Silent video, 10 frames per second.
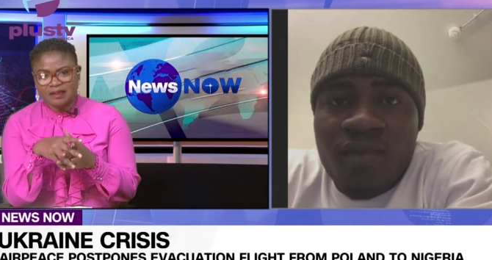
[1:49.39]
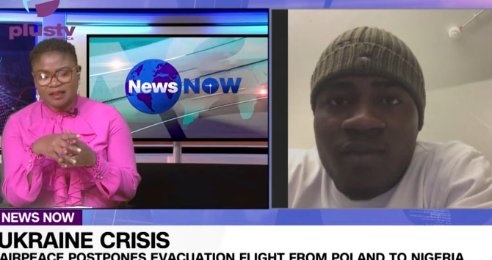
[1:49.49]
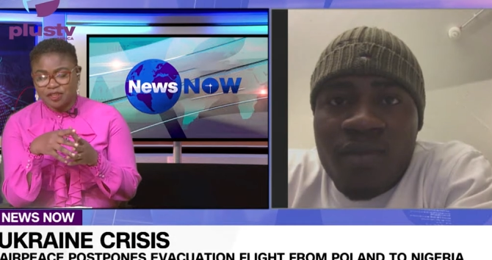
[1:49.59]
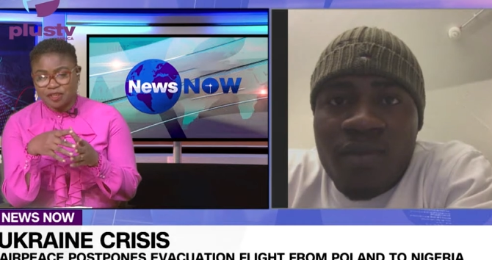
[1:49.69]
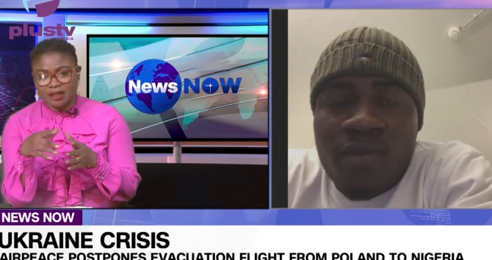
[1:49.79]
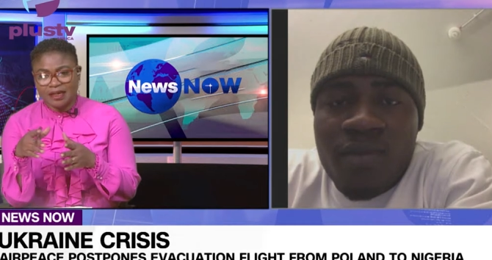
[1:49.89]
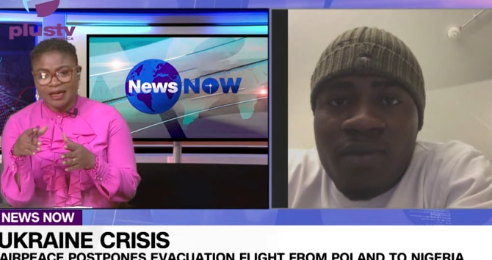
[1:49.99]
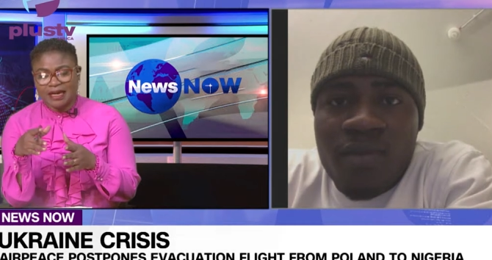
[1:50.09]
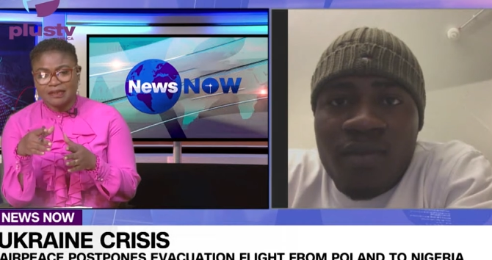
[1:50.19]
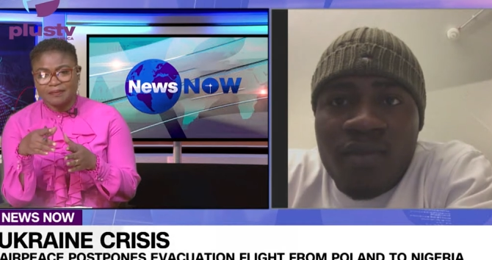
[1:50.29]
Speaker 1: the journey
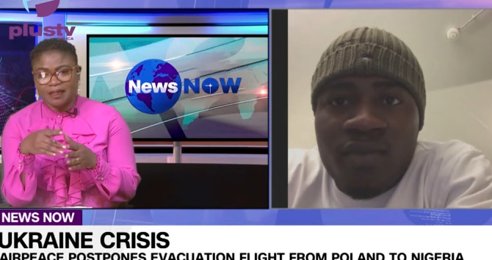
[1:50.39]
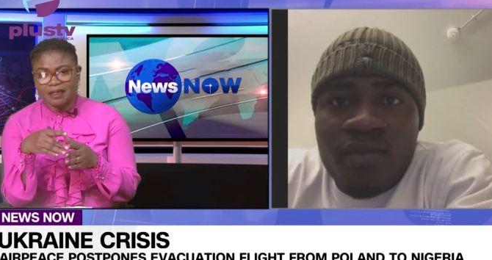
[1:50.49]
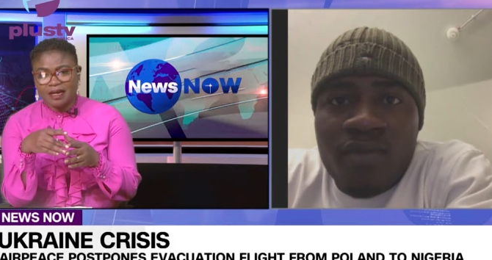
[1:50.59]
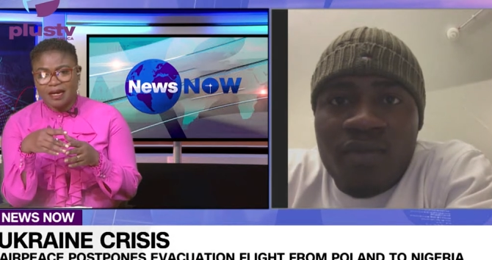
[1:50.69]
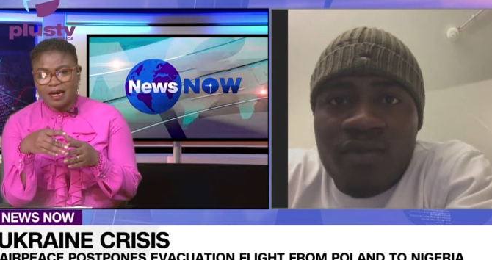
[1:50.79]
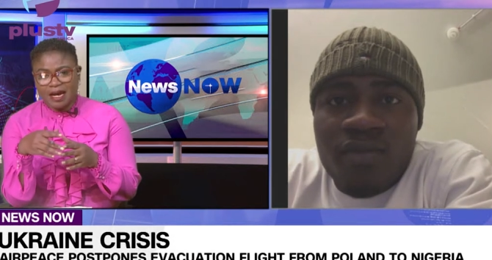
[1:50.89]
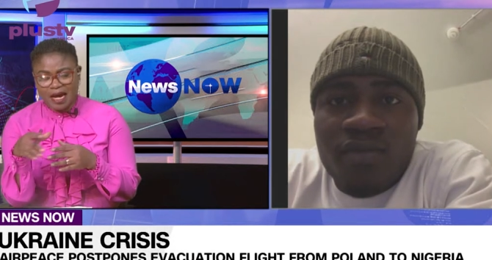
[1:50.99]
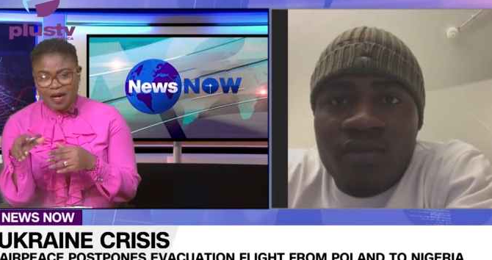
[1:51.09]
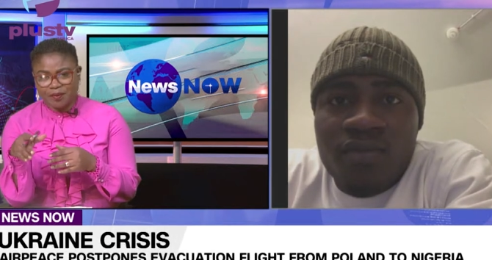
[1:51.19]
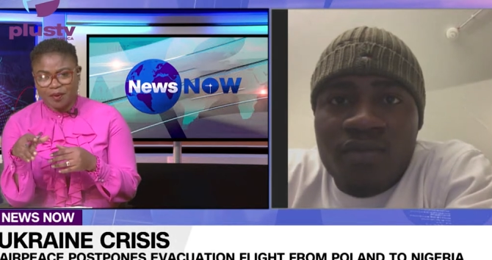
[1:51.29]
has been
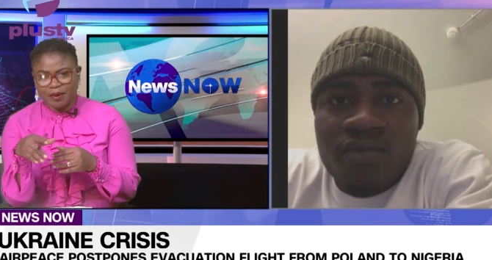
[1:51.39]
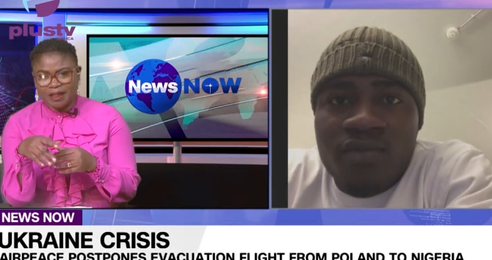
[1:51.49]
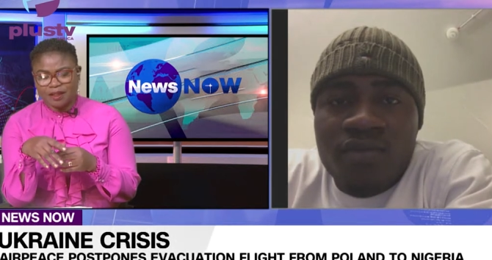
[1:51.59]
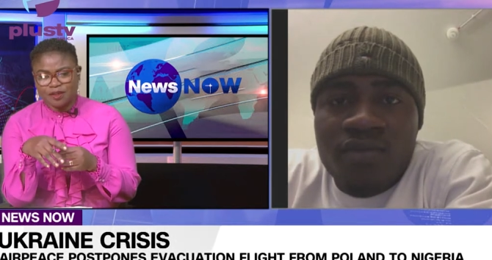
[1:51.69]
harrowing.